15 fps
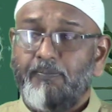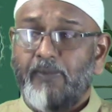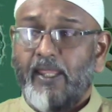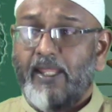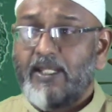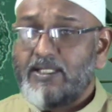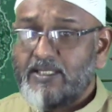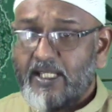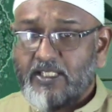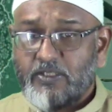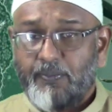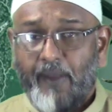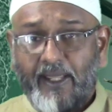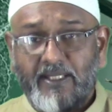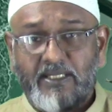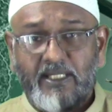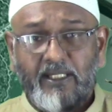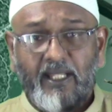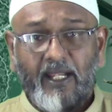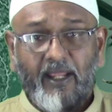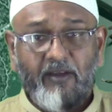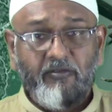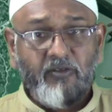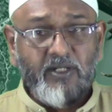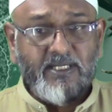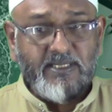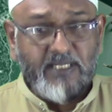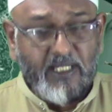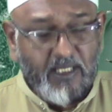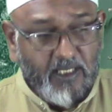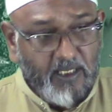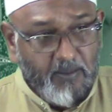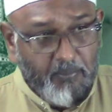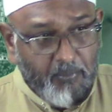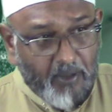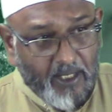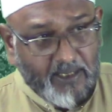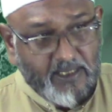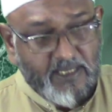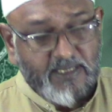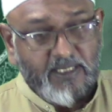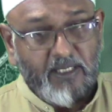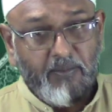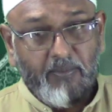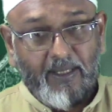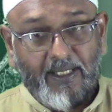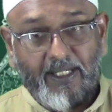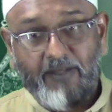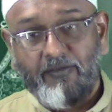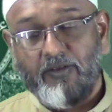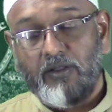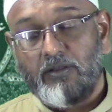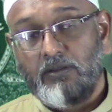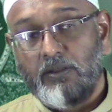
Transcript: It is expected that every single practicing believer